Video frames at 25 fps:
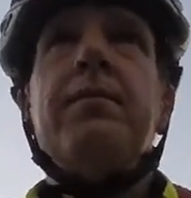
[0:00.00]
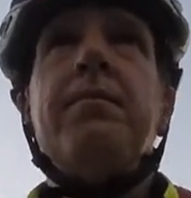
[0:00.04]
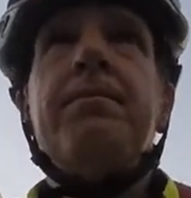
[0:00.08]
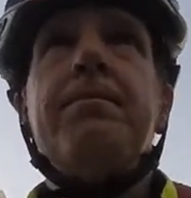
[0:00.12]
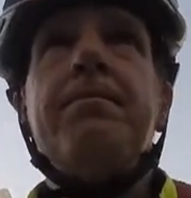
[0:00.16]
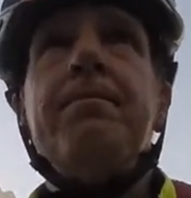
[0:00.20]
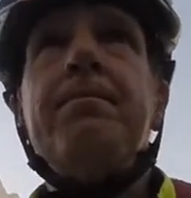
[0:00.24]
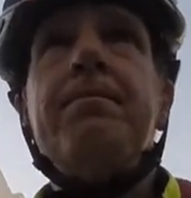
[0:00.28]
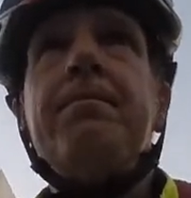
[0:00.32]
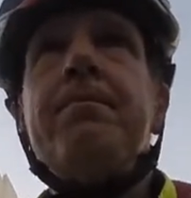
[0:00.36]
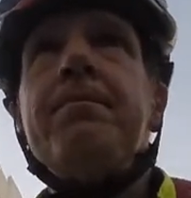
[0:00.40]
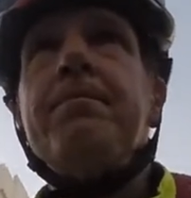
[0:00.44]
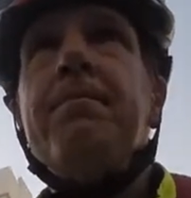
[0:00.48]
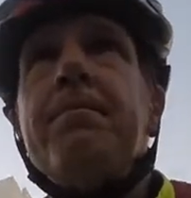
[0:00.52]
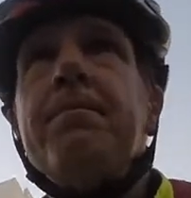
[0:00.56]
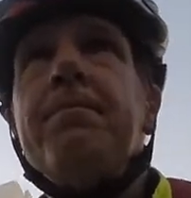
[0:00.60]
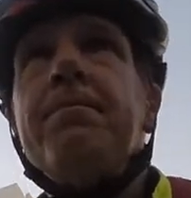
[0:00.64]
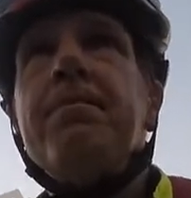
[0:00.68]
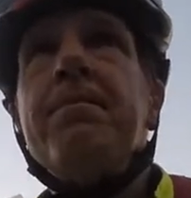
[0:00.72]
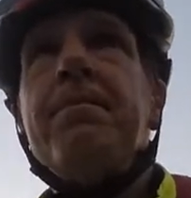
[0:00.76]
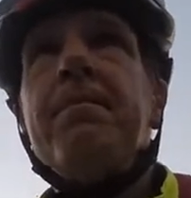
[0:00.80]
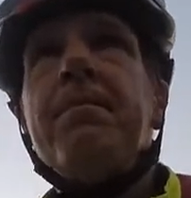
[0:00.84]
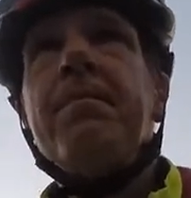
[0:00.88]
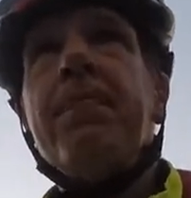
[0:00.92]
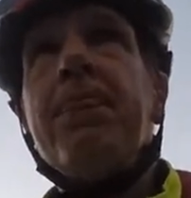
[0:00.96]
for
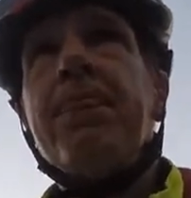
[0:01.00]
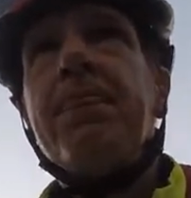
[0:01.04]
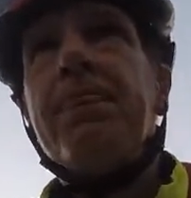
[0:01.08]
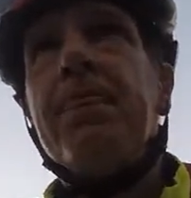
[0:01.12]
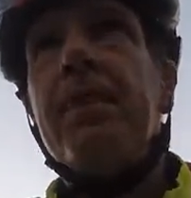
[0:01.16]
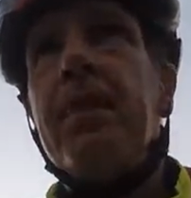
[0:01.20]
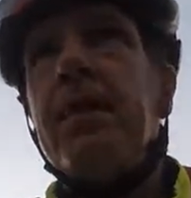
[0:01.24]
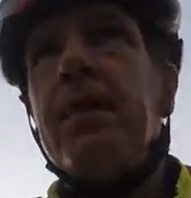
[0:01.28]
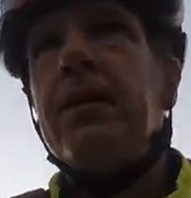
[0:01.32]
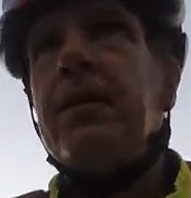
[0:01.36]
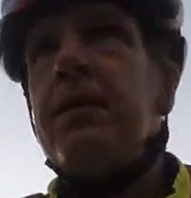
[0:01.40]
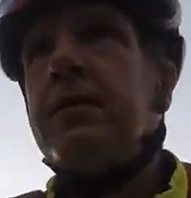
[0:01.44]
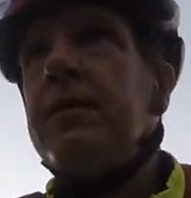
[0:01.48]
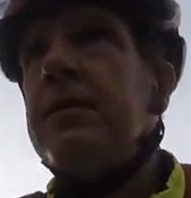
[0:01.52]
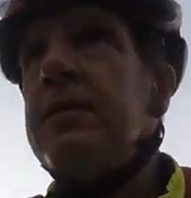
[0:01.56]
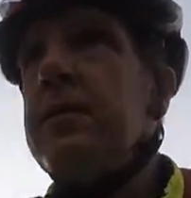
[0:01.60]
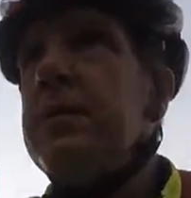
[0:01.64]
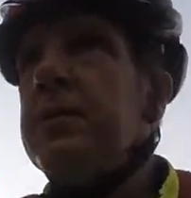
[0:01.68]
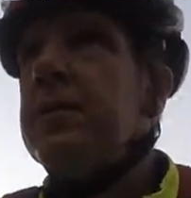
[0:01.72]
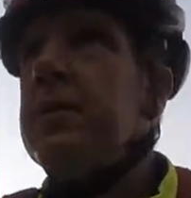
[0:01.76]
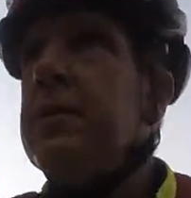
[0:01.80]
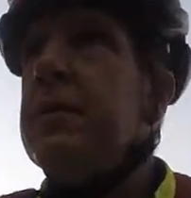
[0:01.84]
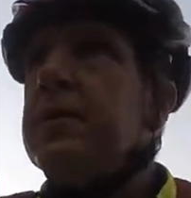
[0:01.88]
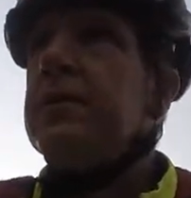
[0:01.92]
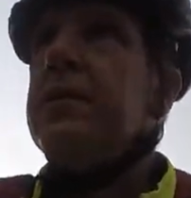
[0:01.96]
for
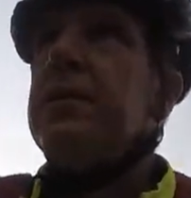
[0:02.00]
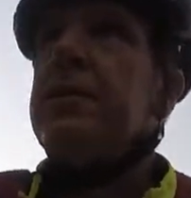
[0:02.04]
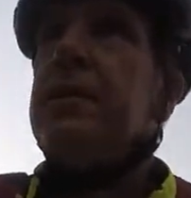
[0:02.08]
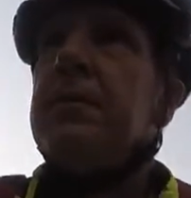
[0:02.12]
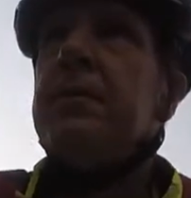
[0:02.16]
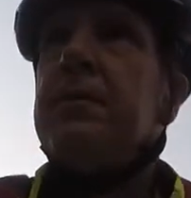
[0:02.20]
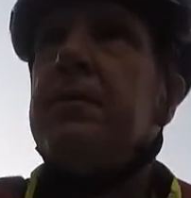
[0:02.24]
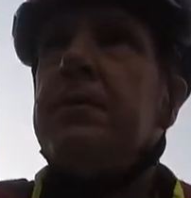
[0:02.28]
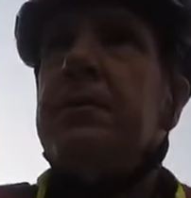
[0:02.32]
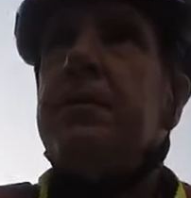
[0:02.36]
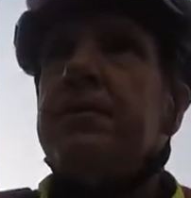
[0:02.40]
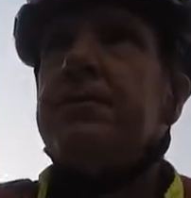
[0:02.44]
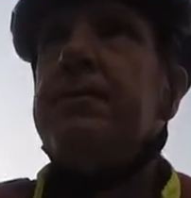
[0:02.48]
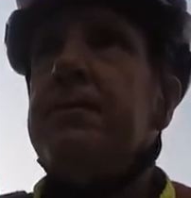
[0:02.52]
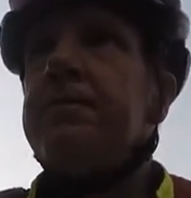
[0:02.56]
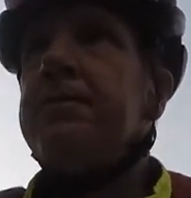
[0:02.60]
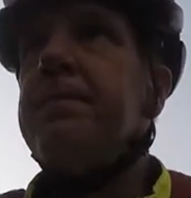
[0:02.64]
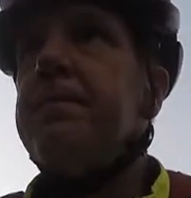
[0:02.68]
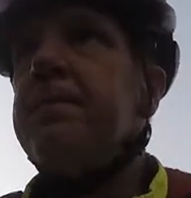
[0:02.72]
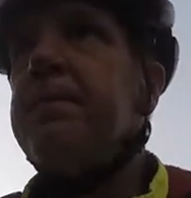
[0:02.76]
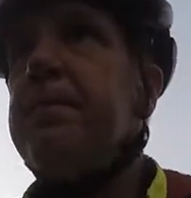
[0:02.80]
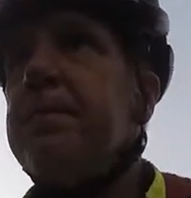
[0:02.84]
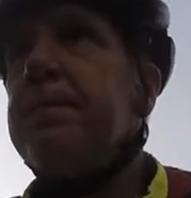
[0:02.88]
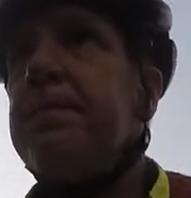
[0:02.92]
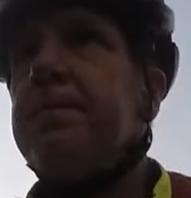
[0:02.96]
commuting as well as
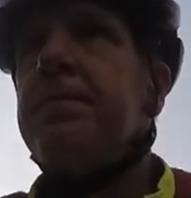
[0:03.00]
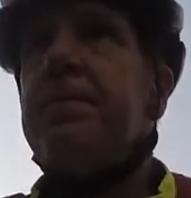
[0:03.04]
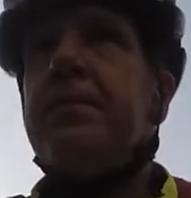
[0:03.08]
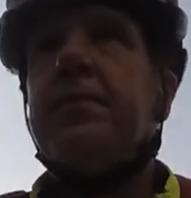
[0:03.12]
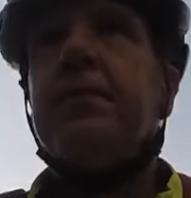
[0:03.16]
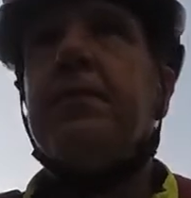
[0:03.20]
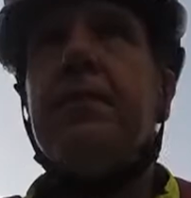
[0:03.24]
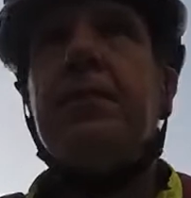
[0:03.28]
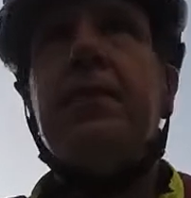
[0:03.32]
recreation.